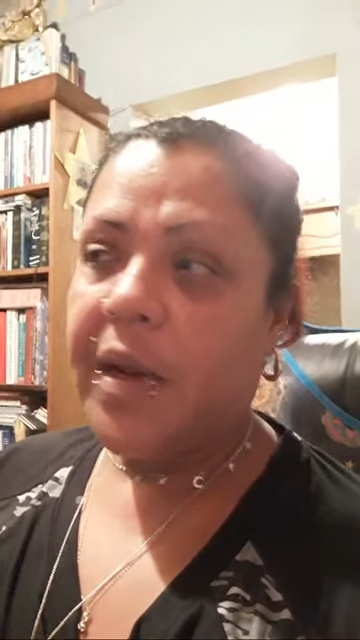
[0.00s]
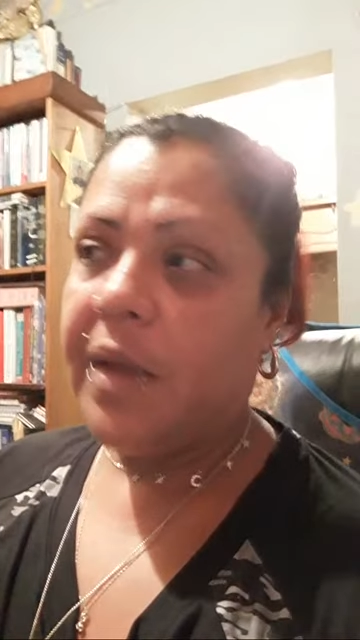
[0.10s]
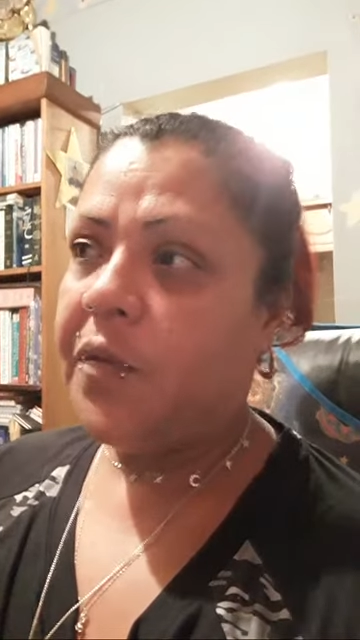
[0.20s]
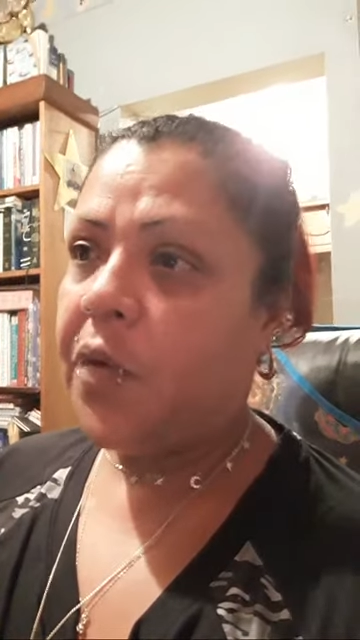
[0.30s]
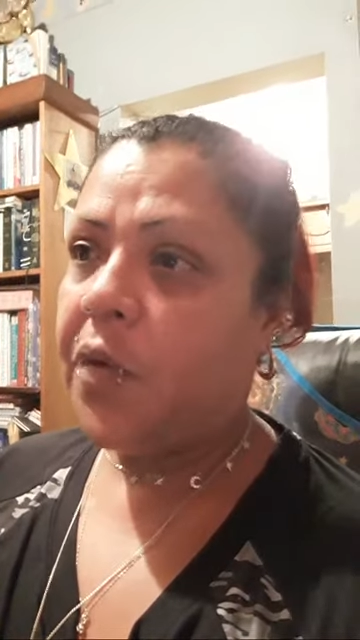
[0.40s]
and
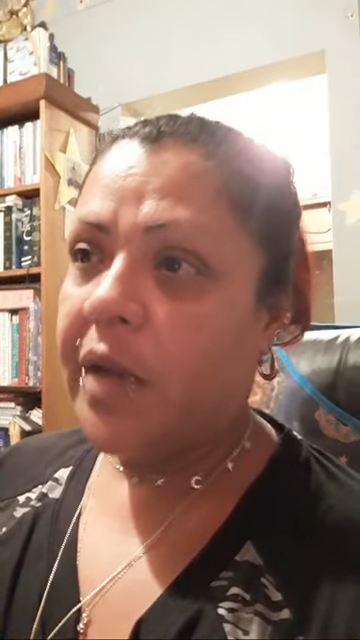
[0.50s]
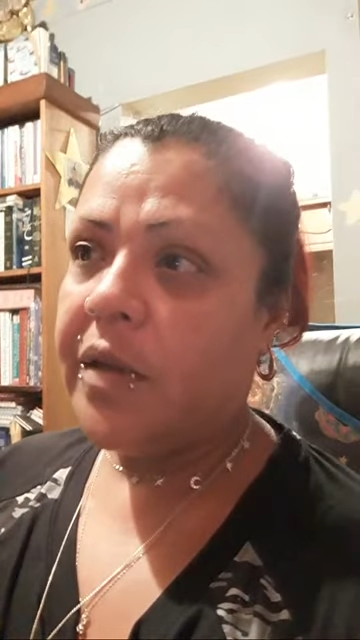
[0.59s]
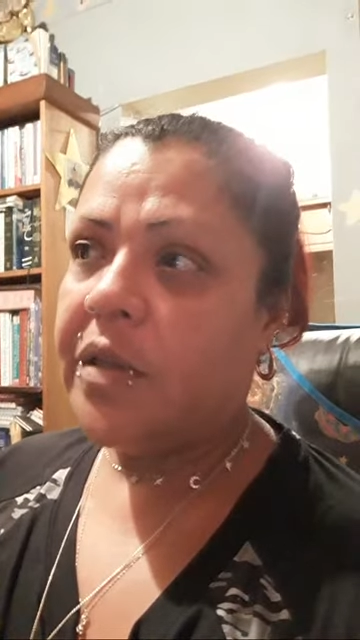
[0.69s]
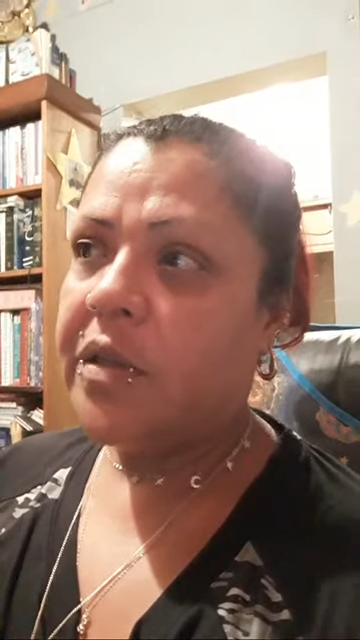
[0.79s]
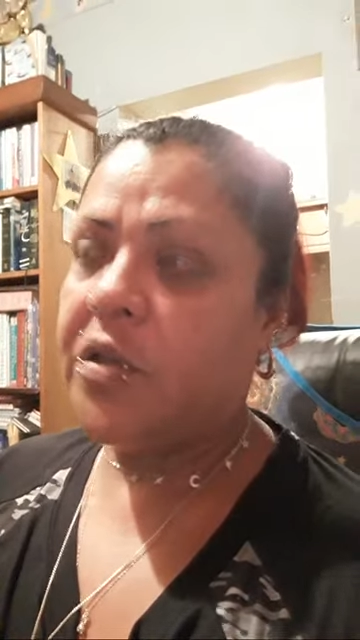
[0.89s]
I've
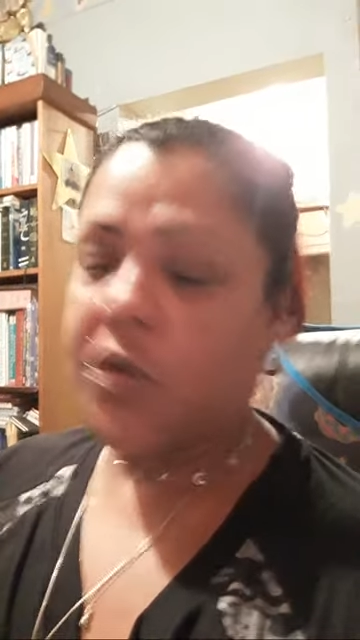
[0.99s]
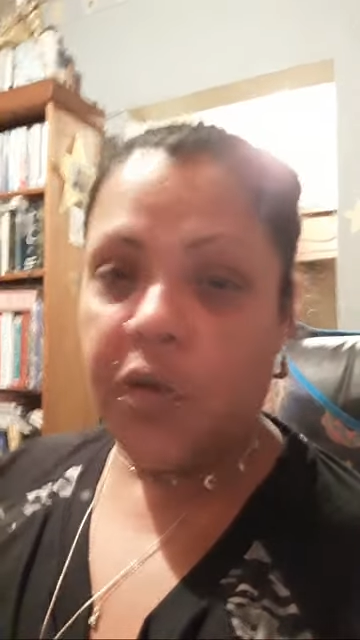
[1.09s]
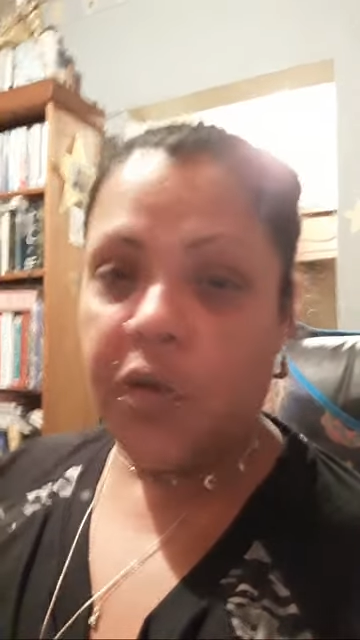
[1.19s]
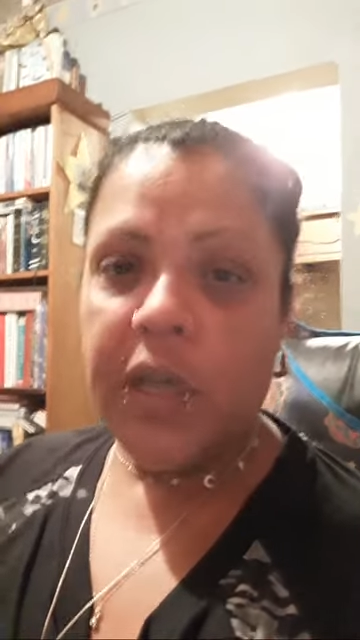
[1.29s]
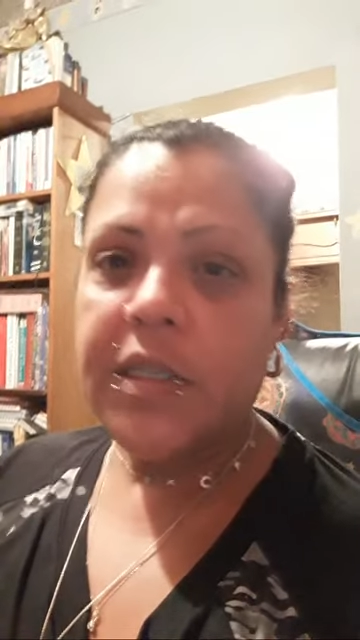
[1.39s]
tried to
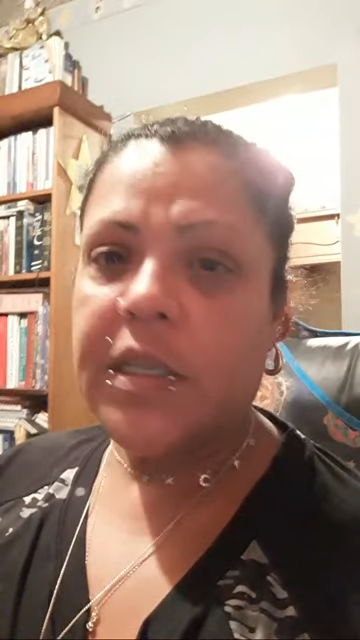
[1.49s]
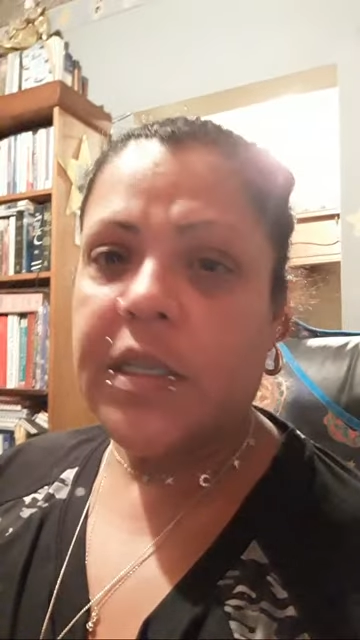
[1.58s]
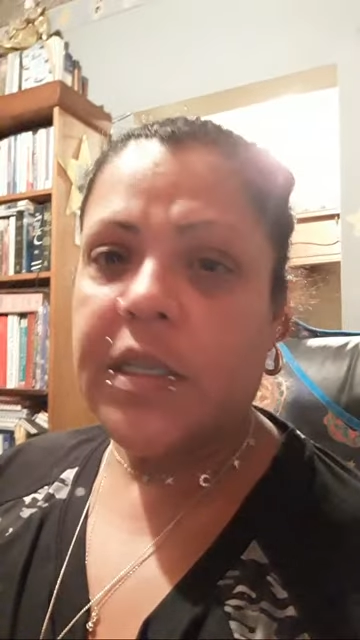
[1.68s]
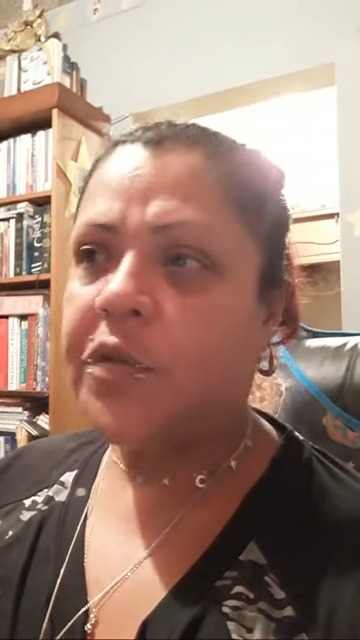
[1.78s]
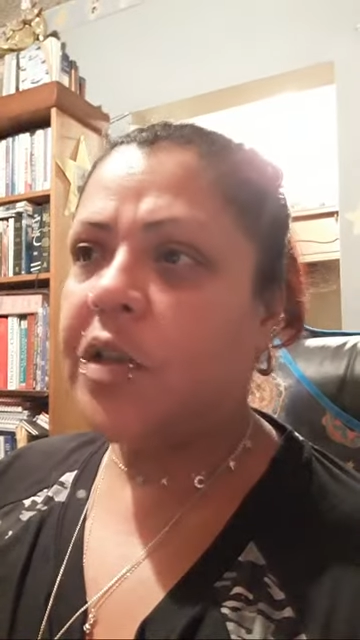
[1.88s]
show you guys that
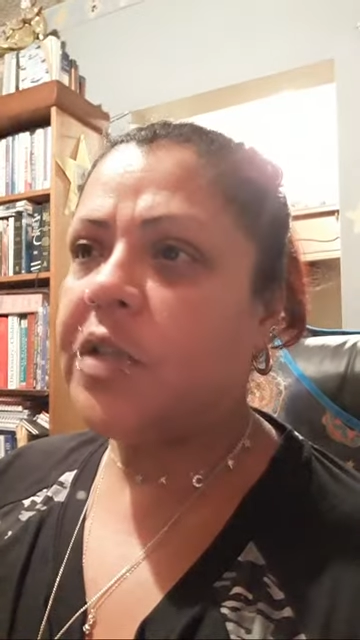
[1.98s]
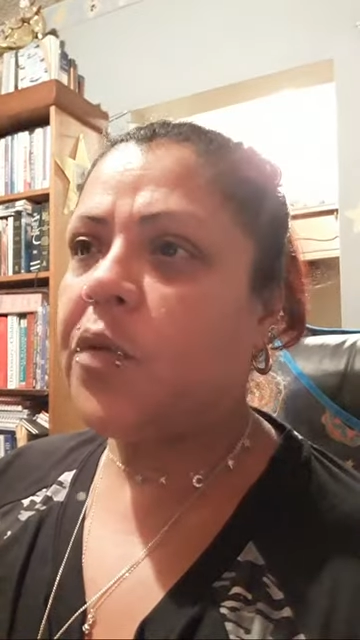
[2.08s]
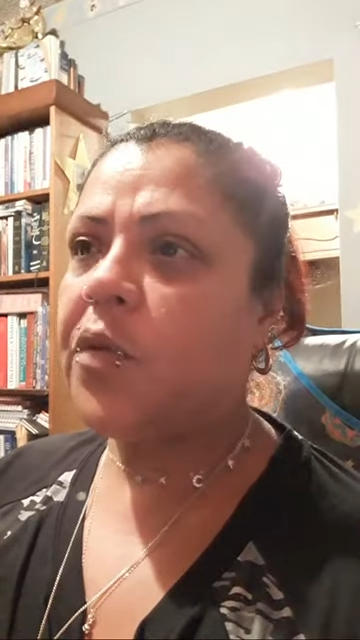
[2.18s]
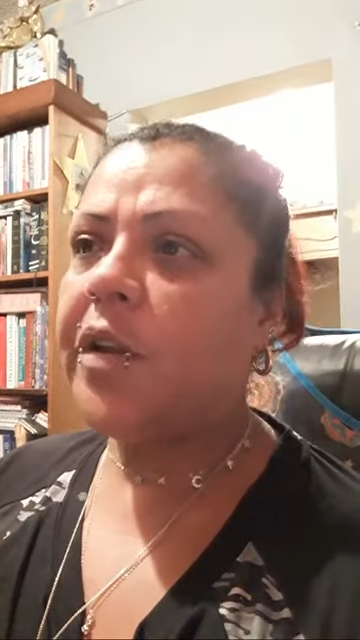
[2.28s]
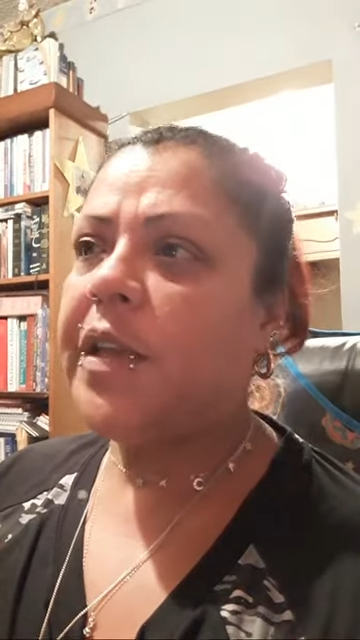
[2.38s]
I'm
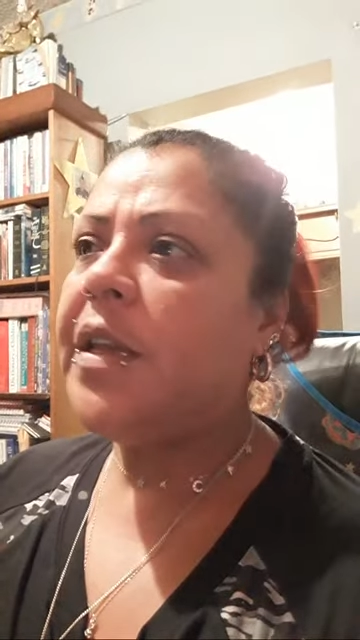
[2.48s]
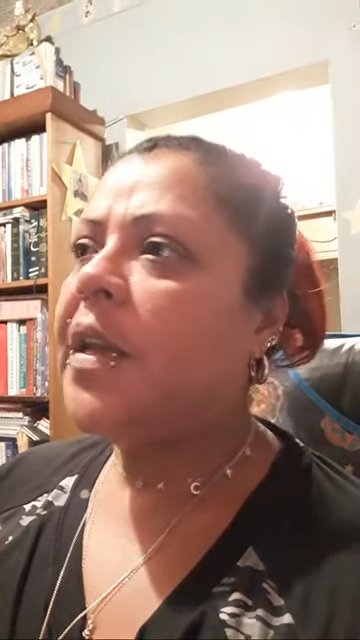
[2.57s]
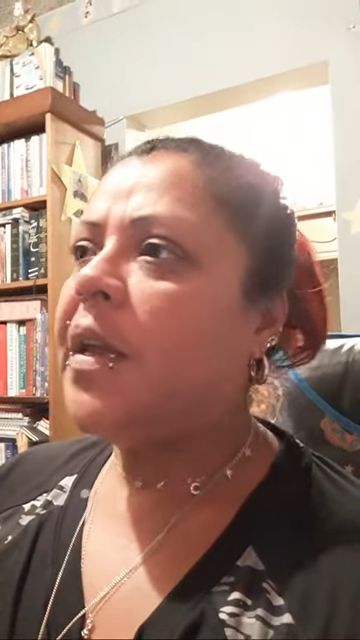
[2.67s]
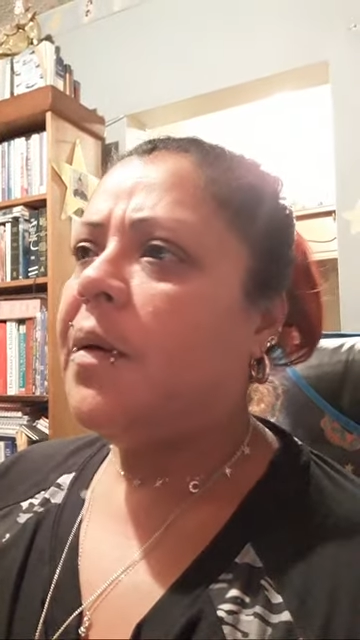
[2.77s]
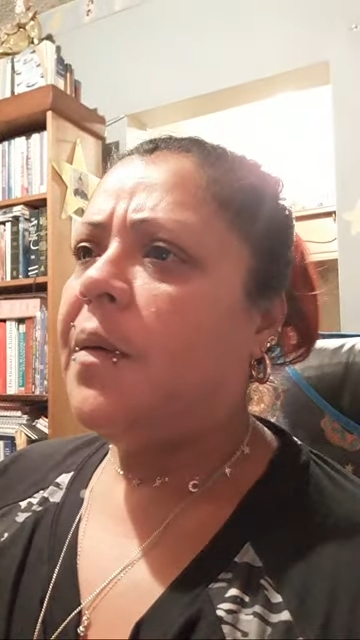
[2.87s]
trustworthy
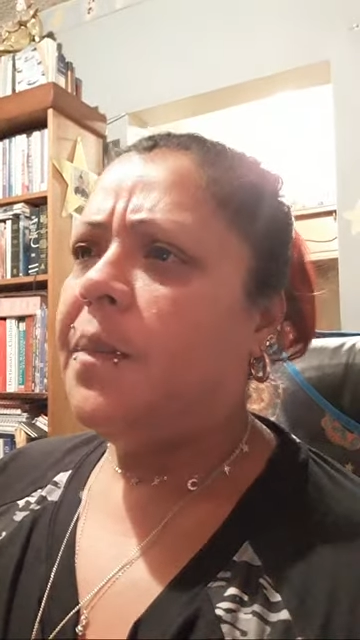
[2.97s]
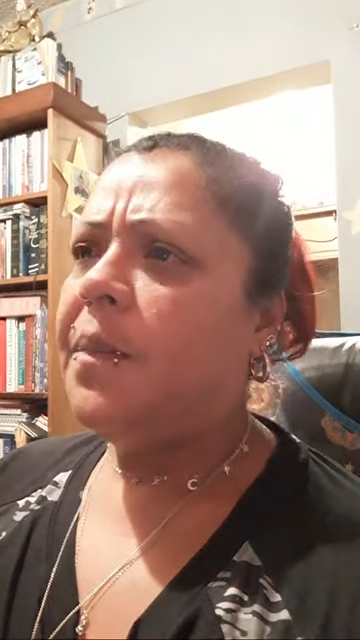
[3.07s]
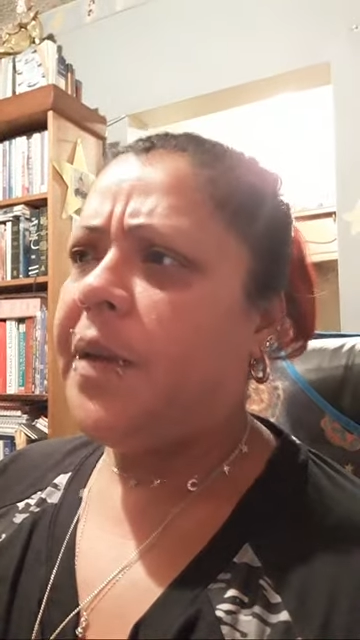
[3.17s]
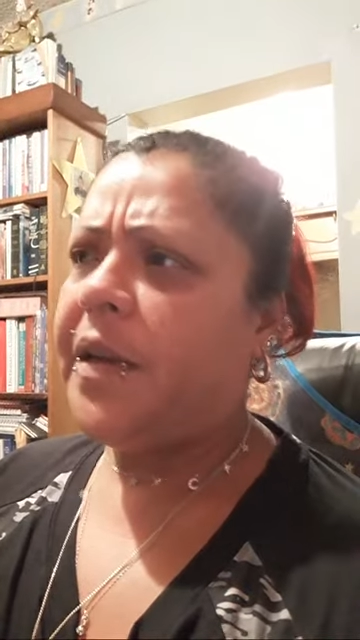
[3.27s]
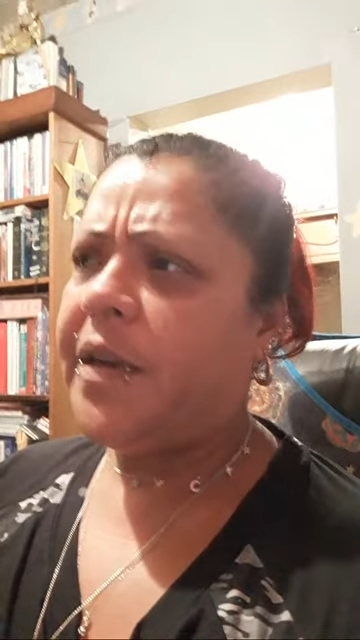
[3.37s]

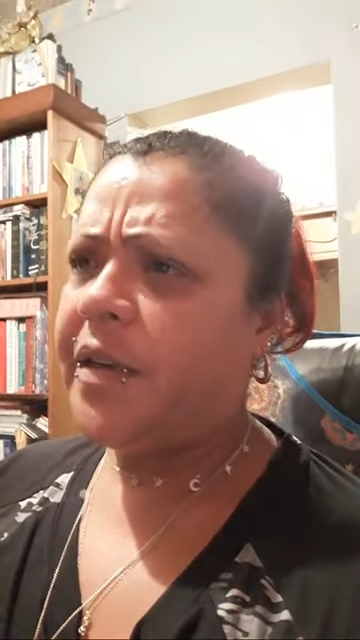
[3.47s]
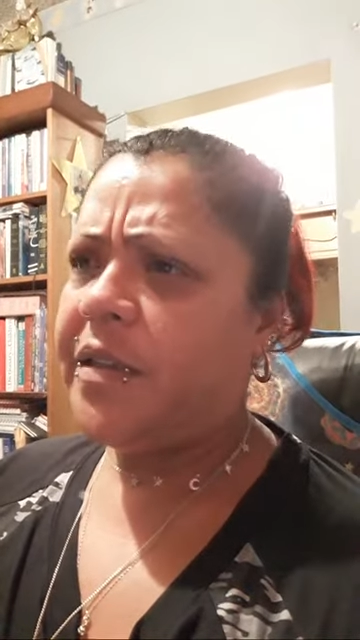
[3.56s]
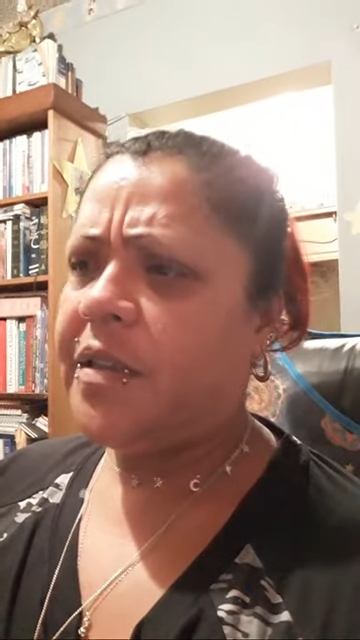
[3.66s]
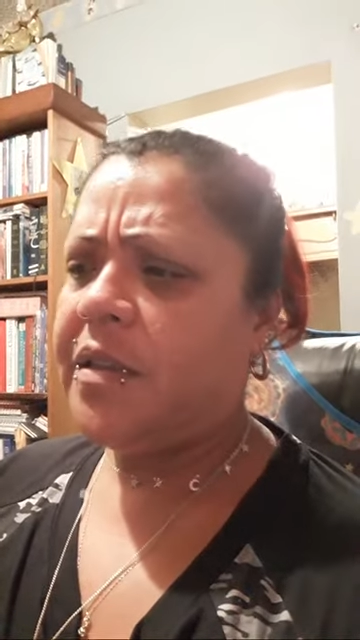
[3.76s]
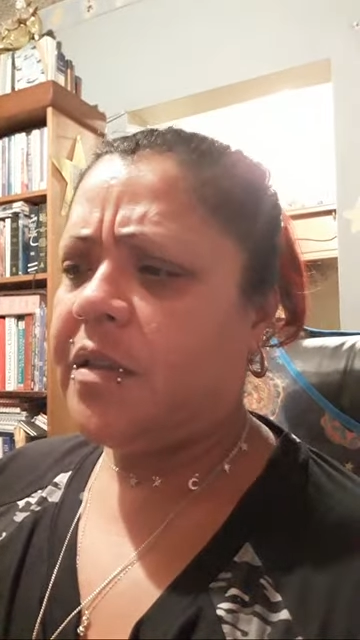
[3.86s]

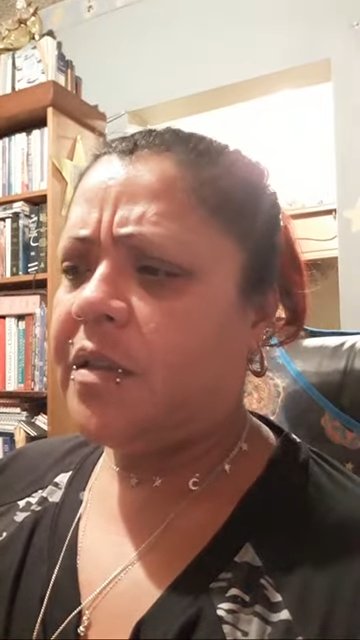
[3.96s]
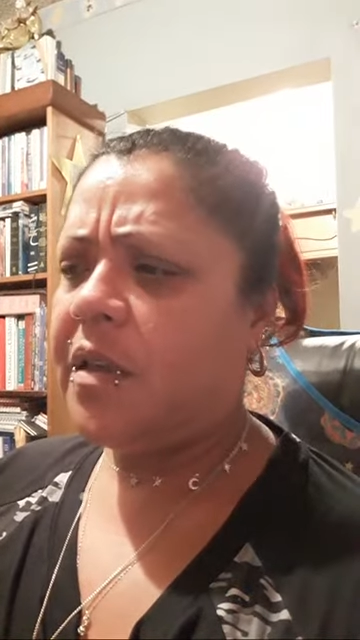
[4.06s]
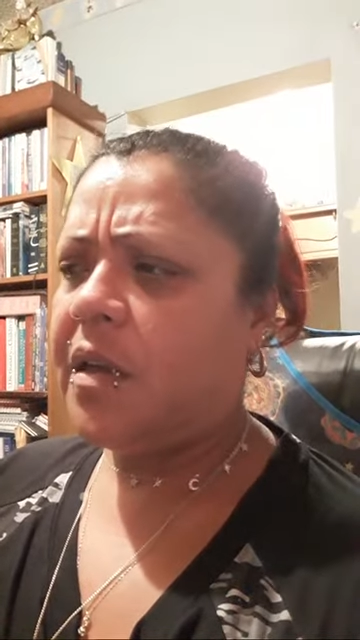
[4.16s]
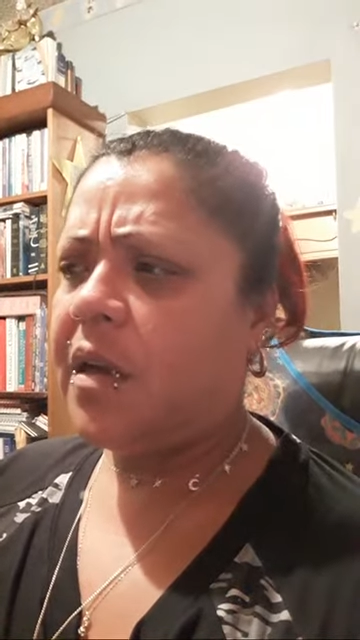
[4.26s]
because,